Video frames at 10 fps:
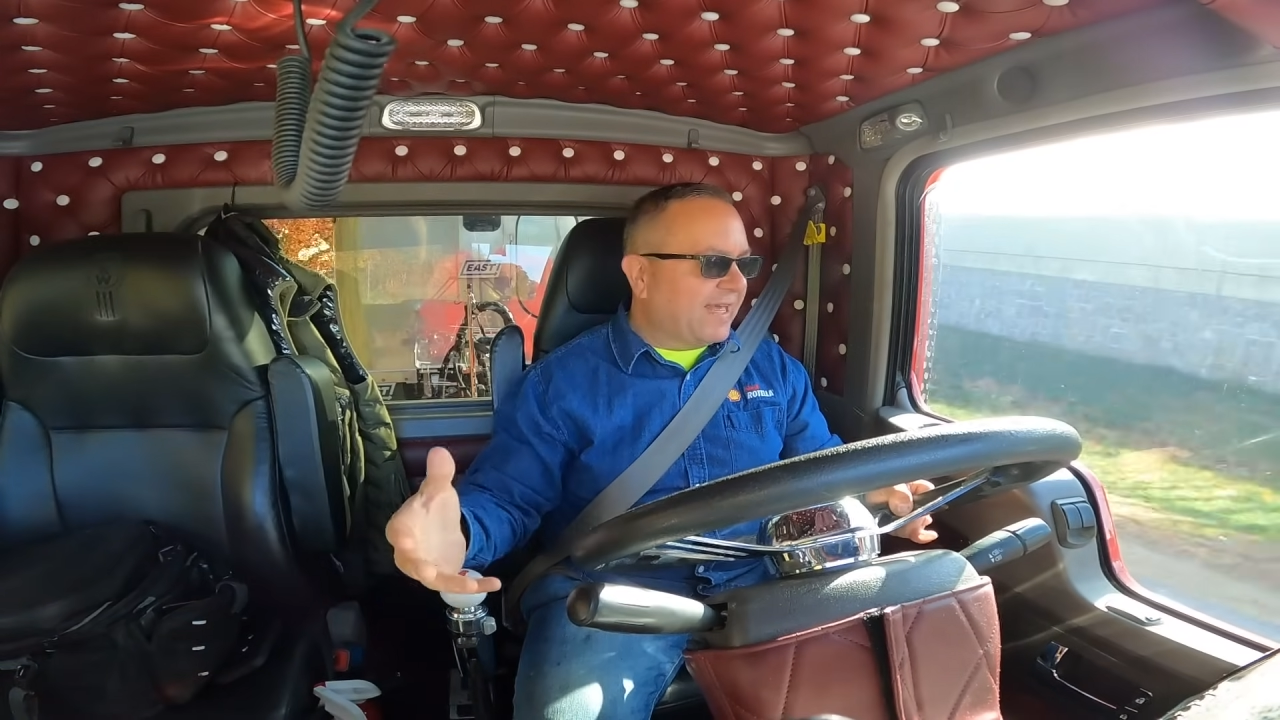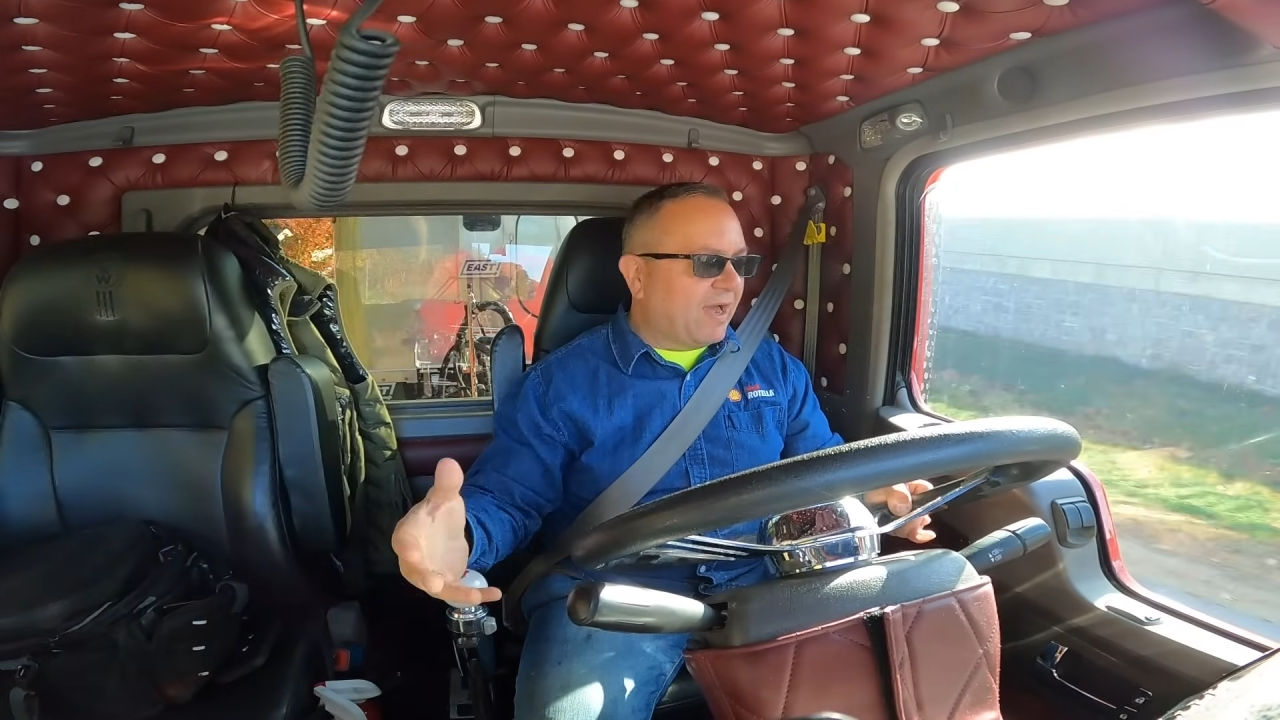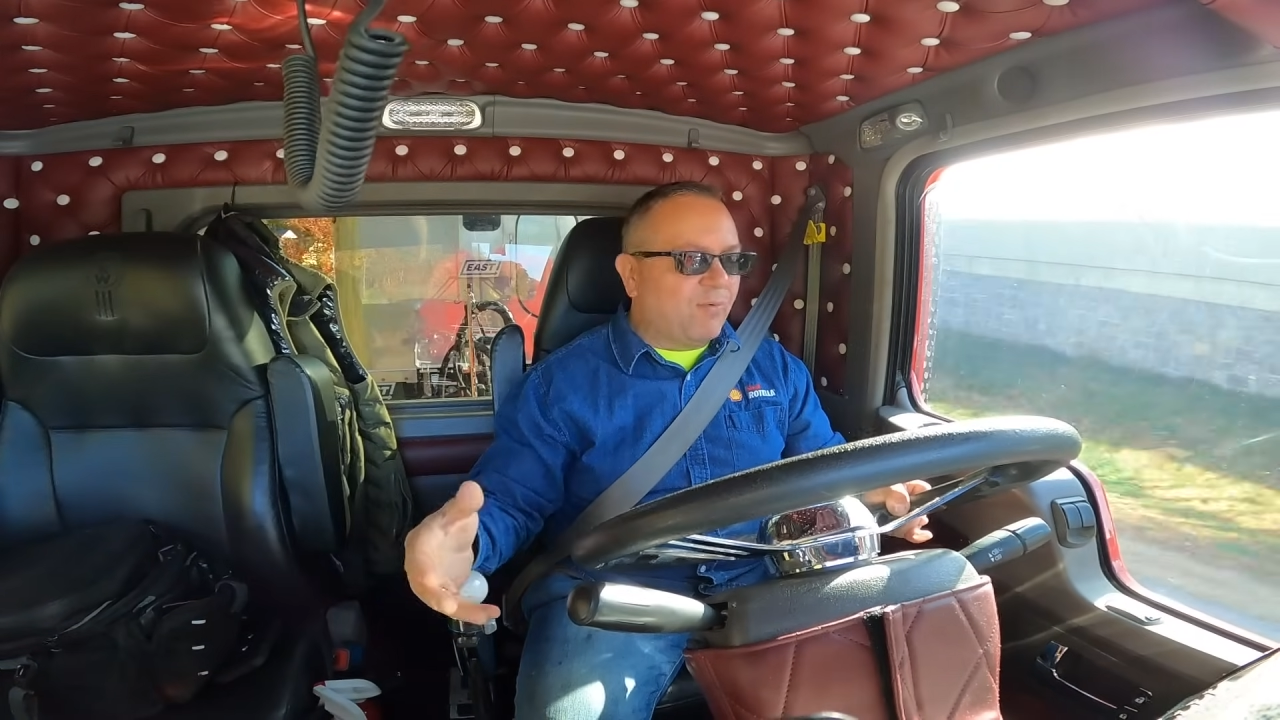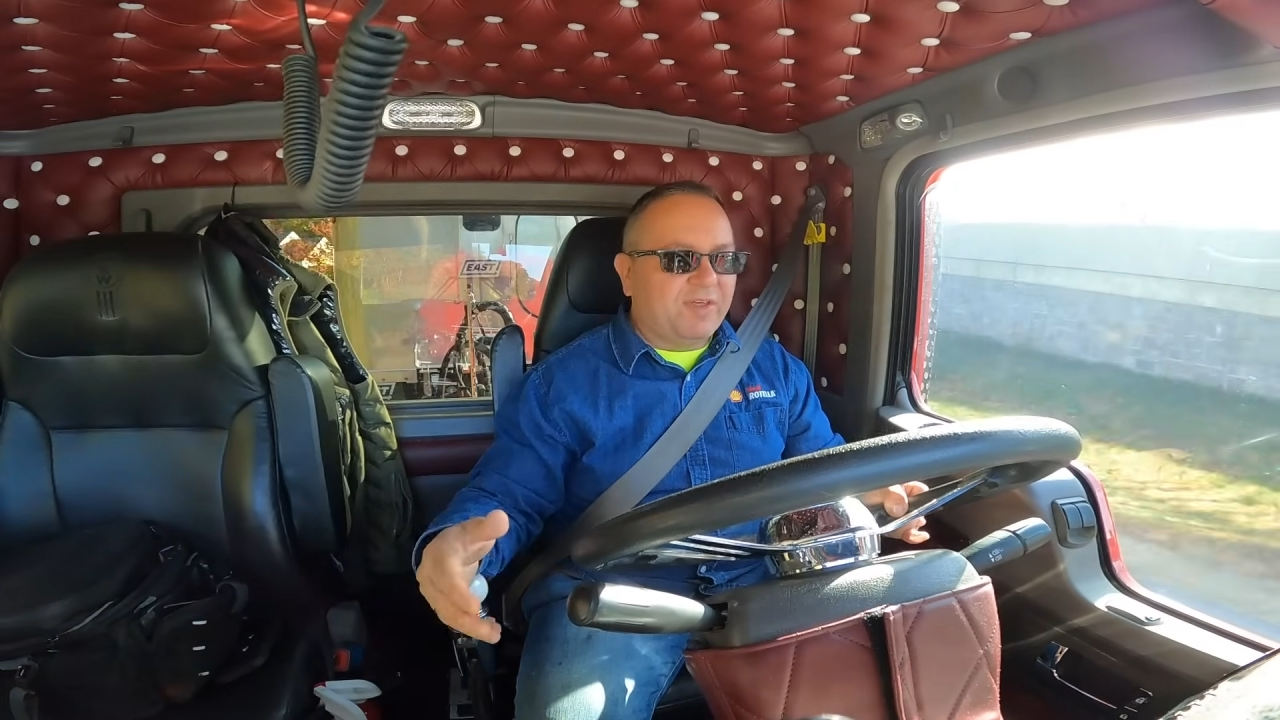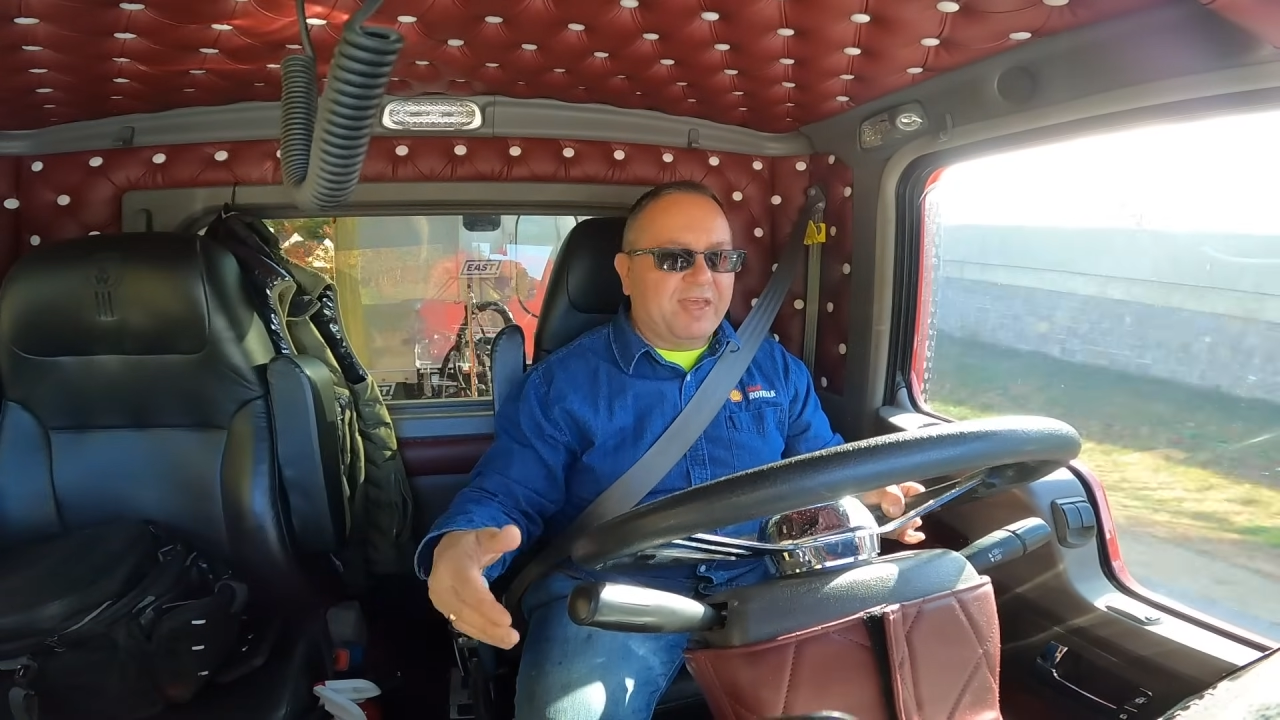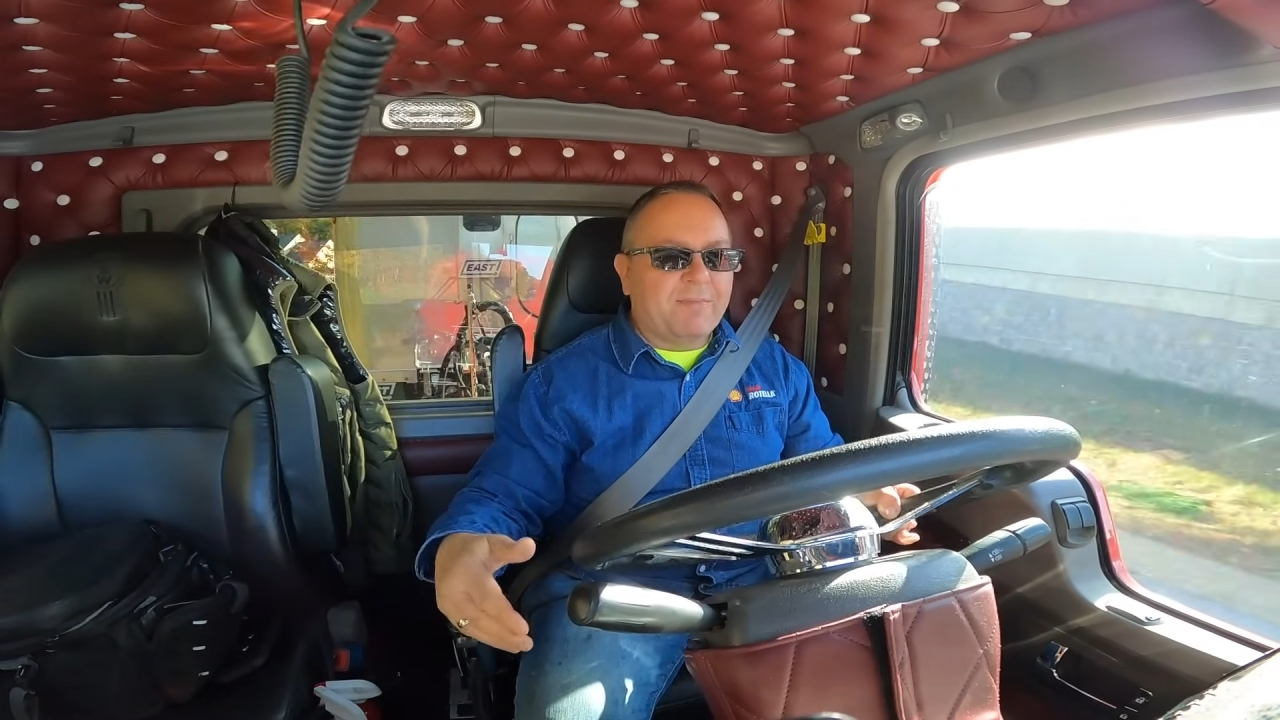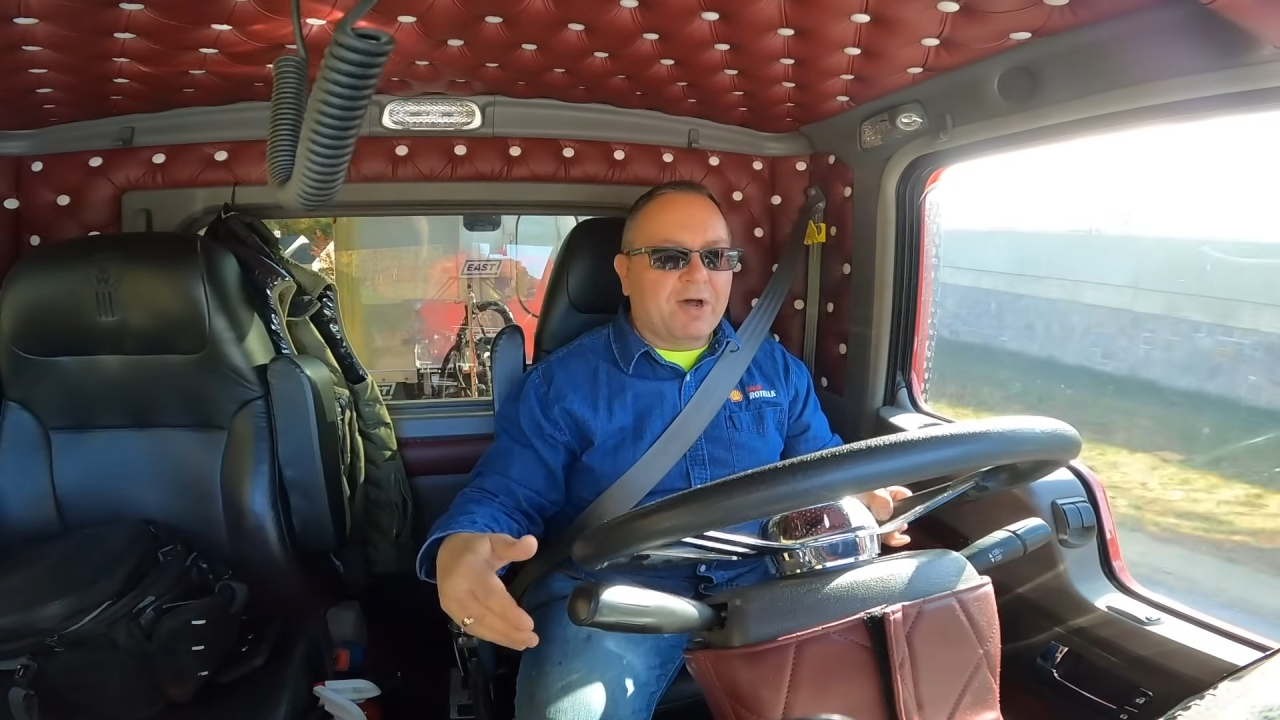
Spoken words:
that with him